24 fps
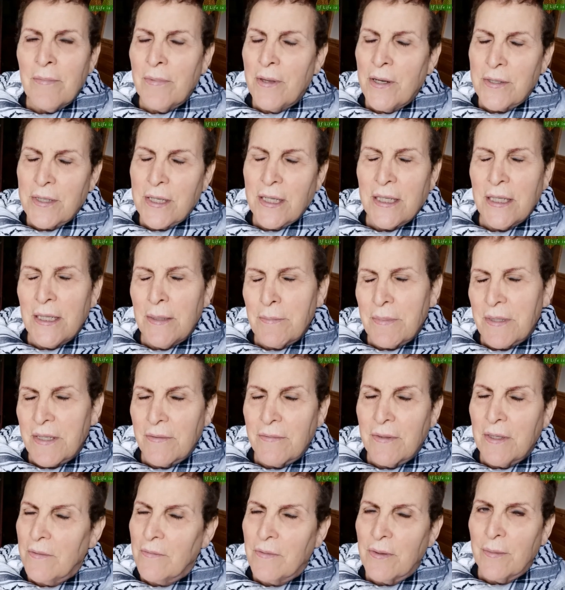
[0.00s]
There's heaps
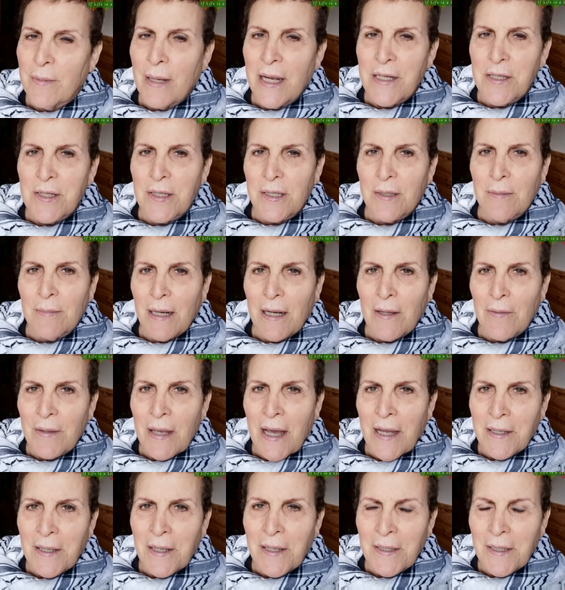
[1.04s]
of information about
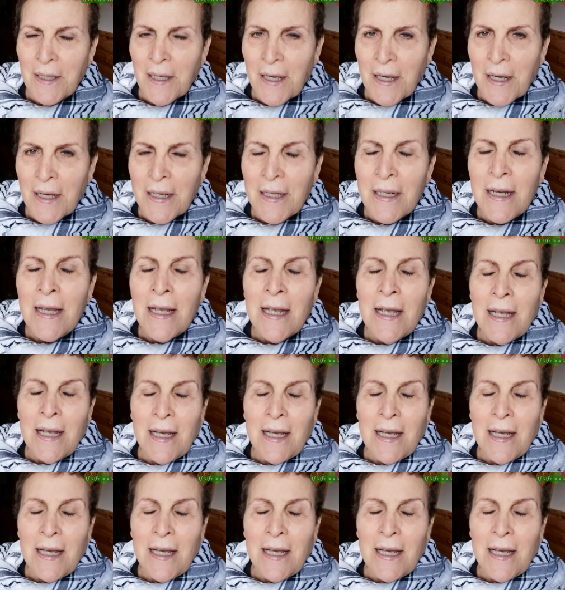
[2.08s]
that online.